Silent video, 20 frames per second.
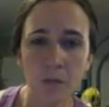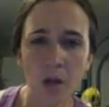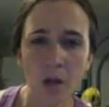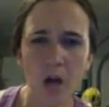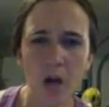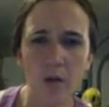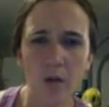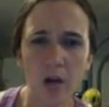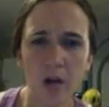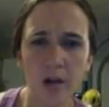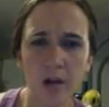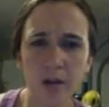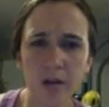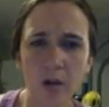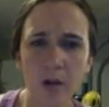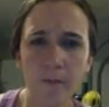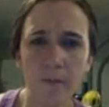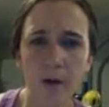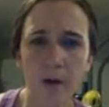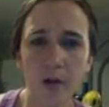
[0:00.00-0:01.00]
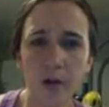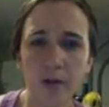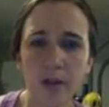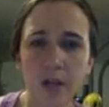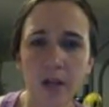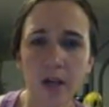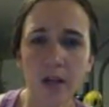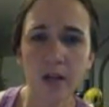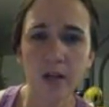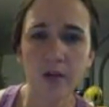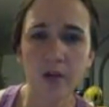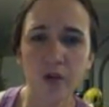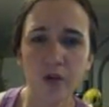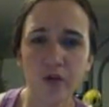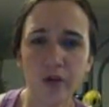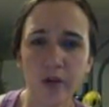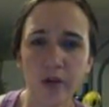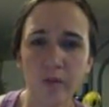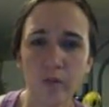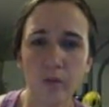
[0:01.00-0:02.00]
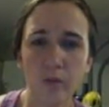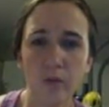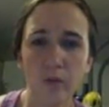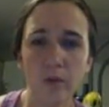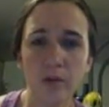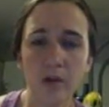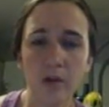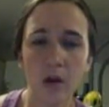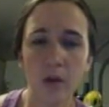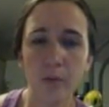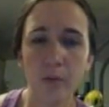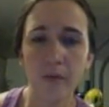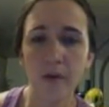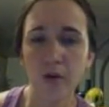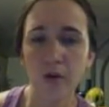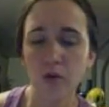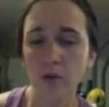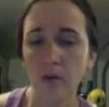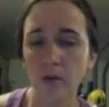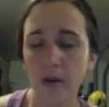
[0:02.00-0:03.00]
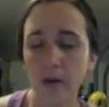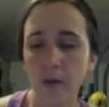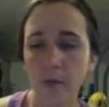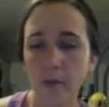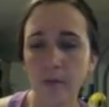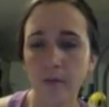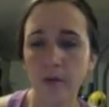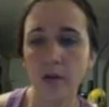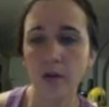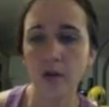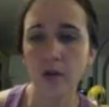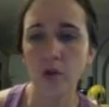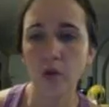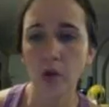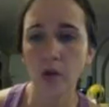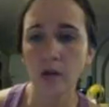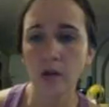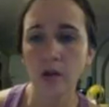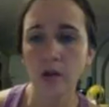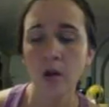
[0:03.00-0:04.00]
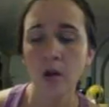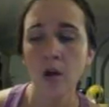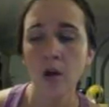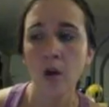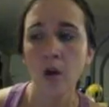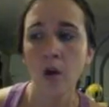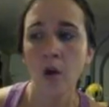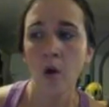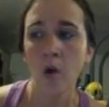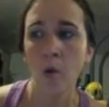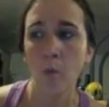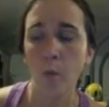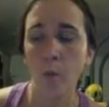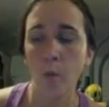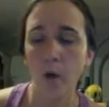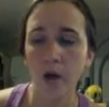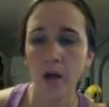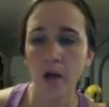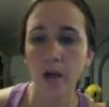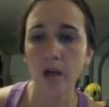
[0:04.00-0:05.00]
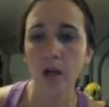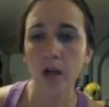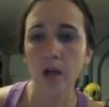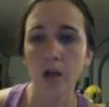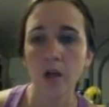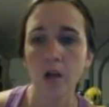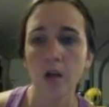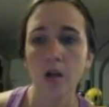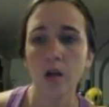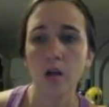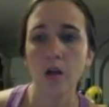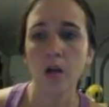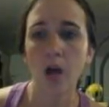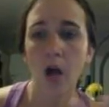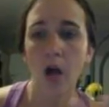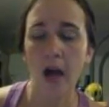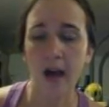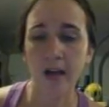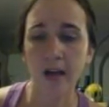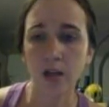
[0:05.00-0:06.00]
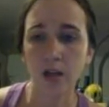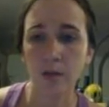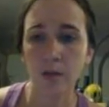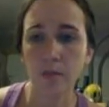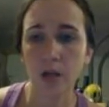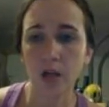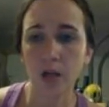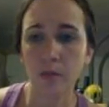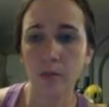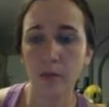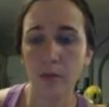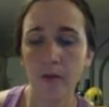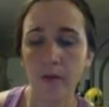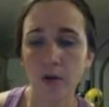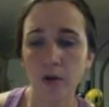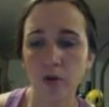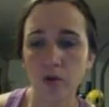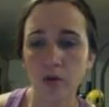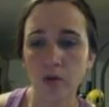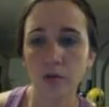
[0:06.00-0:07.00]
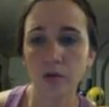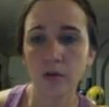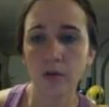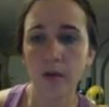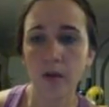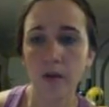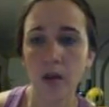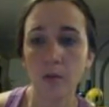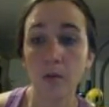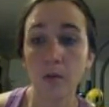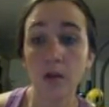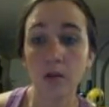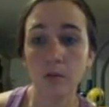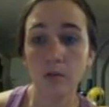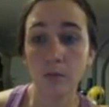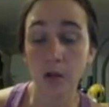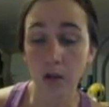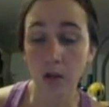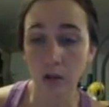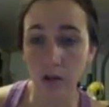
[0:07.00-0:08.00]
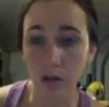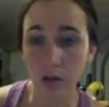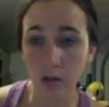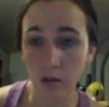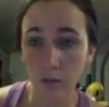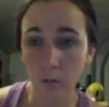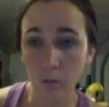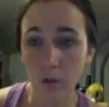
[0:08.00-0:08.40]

I would also follow state and district rules on professional development for teachers, what has to be in a professional development to be considered